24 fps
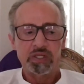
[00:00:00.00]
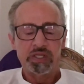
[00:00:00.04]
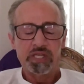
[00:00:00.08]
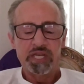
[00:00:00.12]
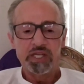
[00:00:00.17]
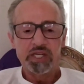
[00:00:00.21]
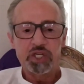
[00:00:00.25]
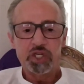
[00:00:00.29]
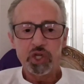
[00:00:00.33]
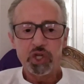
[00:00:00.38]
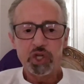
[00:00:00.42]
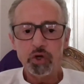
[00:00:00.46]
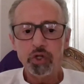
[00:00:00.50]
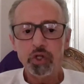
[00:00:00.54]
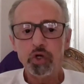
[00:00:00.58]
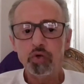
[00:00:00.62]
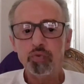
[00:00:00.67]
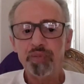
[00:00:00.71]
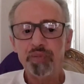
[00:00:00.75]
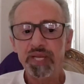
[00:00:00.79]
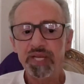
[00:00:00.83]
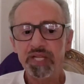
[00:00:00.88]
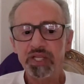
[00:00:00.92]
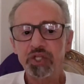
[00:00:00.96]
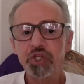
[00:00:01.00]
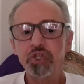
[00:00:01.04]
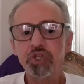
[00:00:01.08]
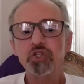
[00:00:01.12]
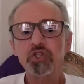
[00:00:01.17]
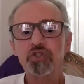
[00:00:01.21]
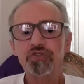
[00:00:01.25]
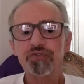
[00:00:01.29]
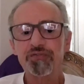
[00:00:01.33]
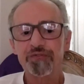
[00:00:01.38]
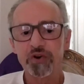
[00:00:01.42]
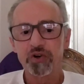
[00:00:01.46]
they show you
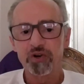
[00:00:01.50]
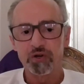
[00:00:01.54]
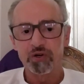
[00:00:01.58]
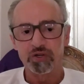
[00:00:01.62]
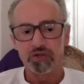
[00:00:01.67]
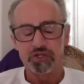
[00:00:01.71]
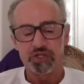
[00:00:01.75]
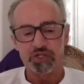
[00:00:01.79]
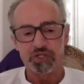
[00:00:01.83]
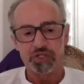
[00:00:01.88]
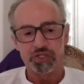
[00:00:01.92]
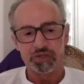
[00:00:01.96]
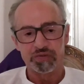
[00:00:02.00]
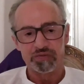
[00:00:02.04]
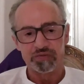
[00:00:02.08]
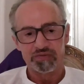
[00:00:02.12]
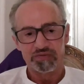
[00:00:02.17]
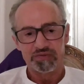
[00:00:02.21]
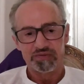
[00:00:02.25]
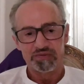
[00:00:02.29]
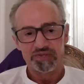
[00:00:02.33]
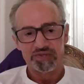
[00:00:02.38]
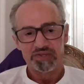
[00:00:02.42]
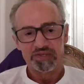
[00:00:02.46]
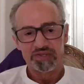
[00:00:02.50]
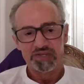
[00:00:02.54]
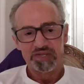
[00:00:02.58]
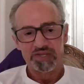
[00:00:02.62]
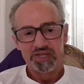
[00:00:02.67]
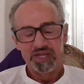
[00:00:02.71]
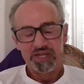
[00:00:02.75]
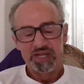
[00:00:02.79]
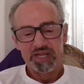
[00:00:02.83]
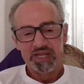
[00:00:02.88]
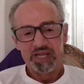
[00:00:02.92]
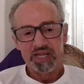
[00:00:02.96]
pictures first.
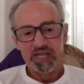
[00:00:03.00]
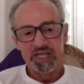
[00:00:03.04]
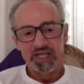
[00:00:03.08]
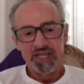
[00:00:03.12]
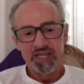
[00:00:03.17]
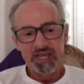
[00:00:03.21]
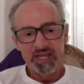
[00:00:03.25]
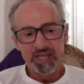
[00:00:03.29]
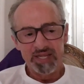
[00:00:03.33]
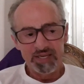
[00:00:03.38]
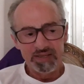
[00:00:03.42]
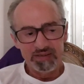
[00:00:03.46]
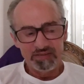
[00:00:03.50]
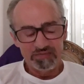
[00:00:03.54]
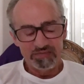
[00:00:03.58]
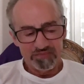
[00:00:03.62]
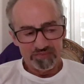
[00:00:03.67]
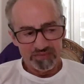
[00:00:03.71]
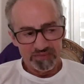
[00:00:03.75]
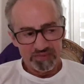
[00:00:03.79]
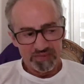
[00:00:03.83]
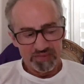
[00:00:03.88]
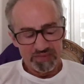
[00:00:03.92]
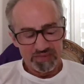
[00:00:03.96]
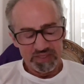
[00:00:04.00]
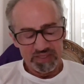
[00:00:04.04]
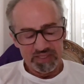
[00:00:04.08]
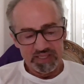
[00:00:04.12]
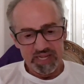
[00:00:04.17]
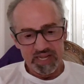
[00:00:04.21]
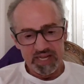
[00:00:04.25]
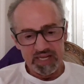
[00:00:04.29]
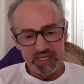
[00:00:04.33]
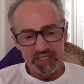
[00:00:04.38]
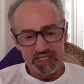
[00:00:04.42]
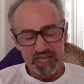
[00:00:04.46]
And then
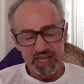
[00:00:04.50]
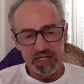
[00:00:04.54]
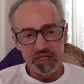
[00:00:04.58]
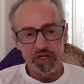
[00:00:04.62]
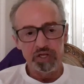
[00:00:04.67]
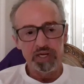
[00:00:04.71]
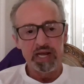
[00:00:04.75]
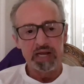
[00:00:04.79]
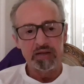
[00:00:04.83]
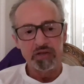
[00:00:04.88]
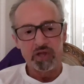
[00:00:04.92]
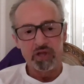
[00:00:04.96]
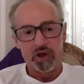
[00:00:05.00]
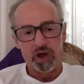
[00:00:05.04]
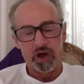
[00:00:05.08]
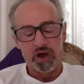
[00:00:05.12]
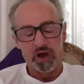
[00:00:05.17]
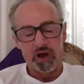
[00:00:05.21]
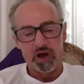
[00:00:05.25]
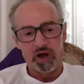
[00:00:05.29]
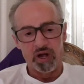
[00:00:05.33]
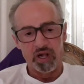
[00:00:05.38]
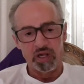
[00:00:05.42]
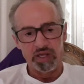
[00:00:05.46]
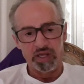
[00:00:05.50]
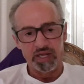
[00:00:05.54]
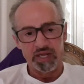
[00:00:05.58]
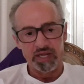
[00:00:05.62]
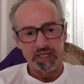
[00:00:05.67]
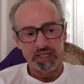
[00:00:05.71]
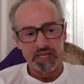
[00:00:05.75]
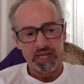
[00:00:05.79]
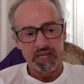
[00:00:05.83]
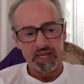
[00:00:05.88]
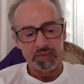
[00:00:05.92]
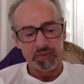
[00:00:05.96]
they take you down the hall,
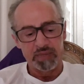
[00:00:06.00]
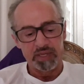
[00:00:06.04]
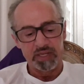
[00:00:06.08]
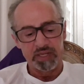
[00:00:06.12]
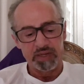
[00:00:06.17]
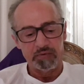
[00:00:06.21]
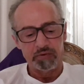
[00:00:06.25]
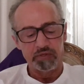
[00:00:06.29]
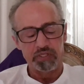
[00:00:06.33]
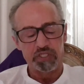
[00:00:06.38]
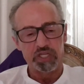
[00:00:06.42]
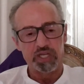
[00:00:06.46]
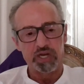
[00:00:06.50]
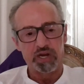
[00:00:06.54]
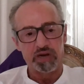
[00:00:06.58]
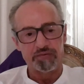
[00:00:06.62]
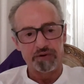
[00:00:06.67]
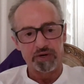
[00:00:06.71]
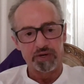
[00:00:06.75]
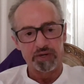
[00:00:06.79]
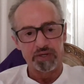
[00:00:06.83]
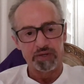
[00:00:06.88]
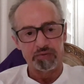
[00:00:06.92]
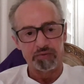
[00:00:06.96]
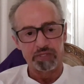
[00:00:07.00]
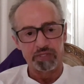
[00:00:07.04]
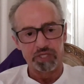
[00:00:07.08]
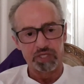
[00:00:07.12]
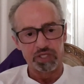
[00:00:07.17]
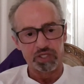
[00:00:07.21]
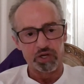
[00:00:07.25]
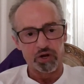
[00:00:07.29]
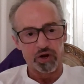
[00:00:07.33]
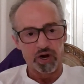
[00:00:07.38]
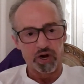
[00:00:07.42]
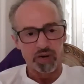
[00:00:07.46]
and it was covered. It was a
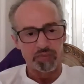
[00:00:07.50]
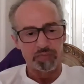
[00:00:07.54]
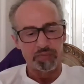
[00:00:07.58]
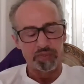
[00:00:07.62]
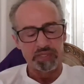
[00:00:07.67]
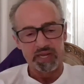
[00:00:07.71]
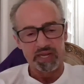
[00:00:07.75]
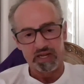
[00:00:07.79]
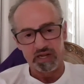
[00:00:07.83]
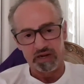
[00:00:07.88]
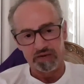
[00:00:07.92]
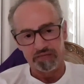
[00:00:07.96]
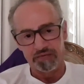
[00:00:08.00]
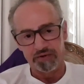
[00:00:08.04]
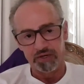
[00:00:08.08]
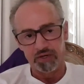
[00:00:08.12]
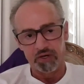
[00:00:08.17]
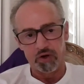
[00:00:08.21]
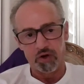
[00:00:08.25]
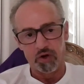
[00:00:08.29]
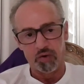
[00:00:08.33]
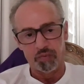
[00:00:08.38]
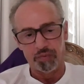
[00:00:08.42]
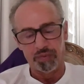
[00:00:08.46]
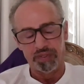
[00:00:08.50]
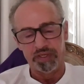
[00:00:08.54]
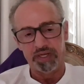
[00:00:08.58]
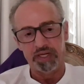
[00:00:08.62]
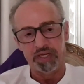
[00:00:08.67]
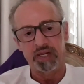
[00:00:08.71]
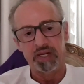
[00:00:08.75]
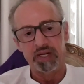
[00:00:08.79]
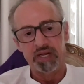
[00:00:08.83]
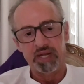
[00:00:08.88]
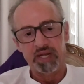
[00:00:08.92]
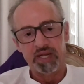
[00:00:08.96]
tarp, and they opened
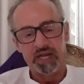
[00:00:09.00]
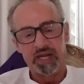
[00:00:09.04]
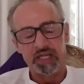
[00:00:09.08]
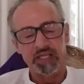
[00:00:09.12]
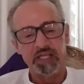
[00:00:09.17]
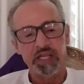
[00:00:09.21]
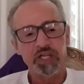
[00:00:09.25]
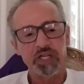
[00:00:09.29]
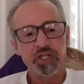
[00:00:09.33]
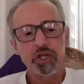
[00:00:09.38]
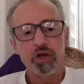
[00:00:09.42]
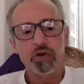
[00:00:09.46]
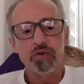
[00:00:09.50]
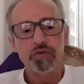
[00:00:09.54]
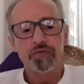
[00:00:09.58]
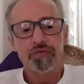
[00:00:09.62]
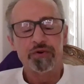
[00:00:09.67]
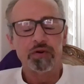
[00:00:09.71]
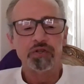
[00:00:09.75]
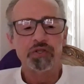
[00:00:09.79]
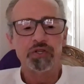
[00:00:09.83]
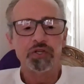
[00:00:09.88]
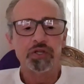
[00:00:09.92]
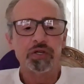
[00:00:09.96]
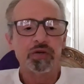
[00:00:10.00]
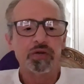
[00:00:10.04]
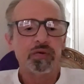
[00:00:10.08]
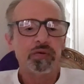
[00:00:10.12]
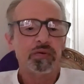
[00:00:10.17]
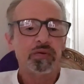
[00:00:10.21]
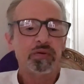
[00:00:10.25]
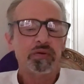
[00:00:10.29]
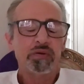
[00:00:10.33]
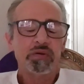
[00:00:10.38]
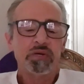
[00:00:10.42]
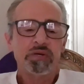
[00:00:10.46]
it, and they showed Virgil
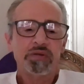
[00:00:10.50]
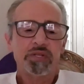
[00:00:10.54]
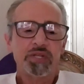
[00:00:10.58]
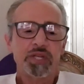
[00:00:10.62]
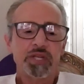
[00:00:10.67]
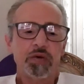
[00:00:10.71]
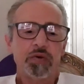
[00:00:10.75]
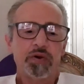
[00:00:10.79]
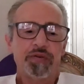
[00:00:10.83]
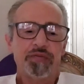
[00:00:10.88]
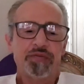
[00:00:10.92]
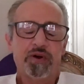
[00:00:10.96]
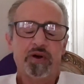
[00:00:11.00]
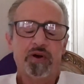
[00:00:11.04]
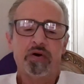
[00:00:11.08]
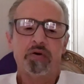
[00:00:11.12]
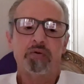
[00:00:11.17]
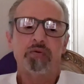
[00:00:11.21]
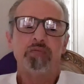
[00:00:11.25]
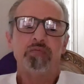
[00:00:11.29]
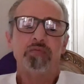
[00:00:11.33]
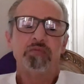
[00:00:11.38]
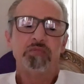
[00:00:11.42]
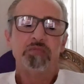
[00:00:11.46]
the UFO.